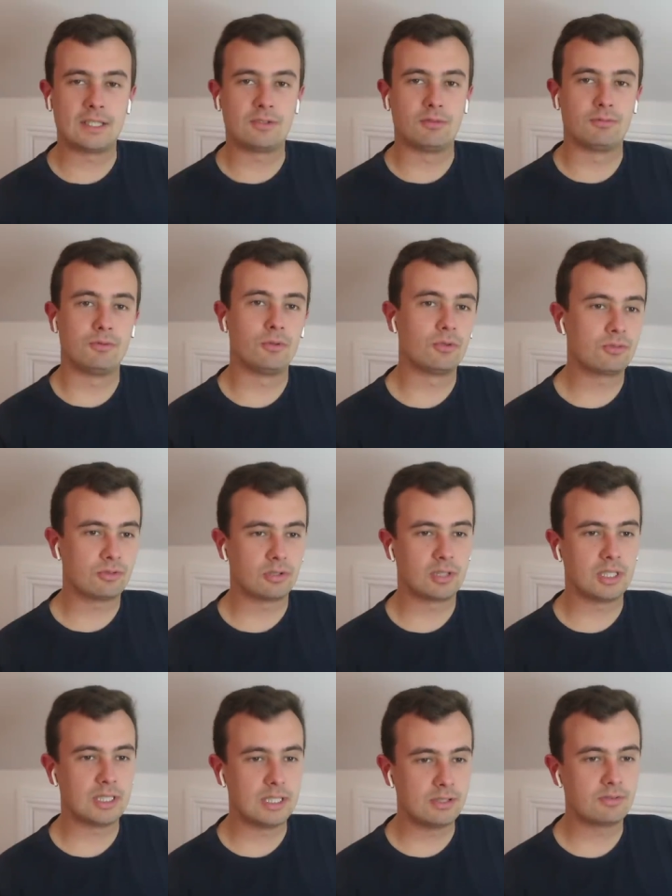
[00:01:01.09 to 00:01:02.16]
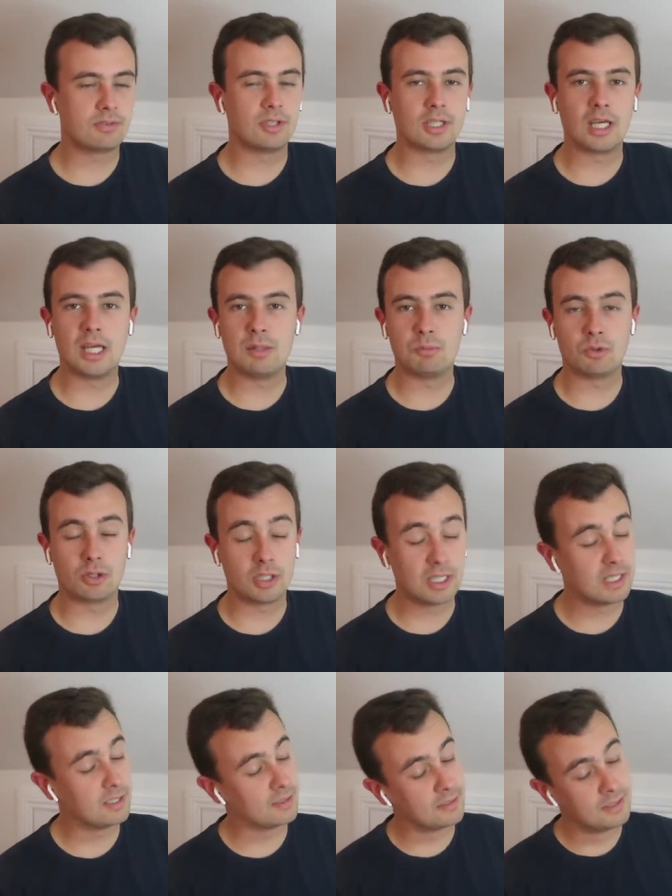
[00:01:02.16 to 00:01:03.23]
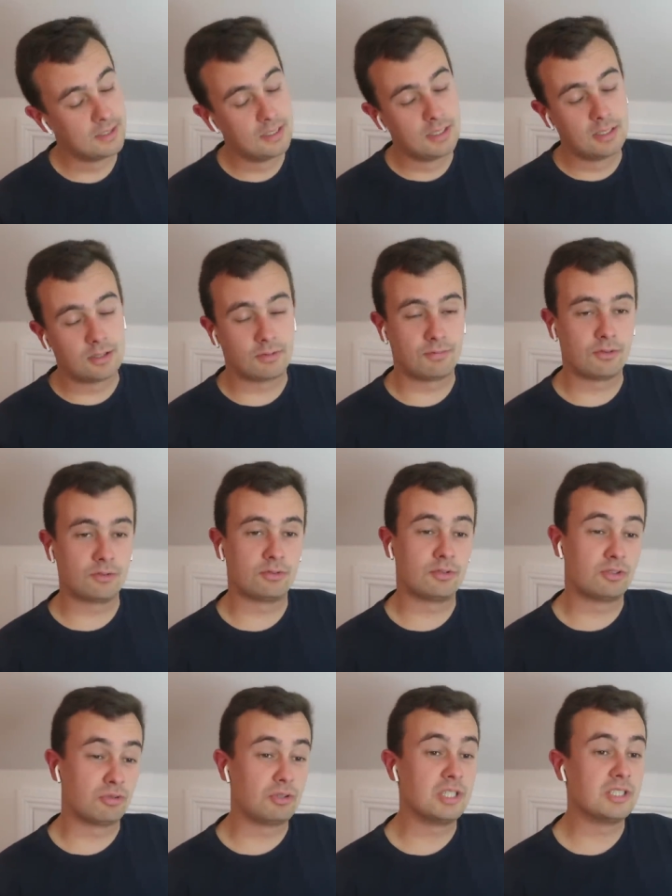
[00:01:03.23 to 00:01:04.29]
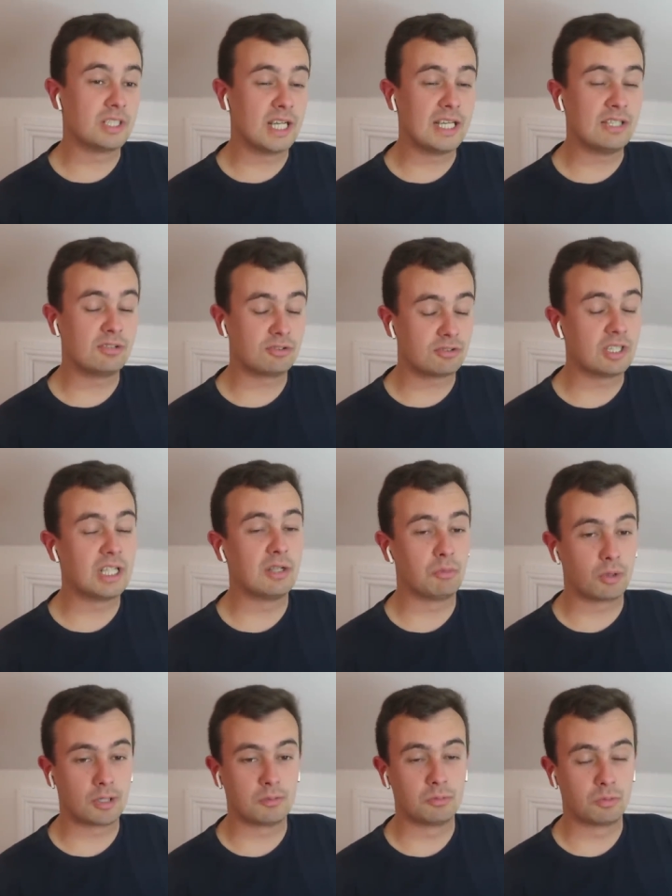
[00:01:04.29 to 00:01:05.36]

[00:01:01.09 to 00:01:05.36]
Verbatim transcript: that unfortunately is the game we're in, and the three days still were,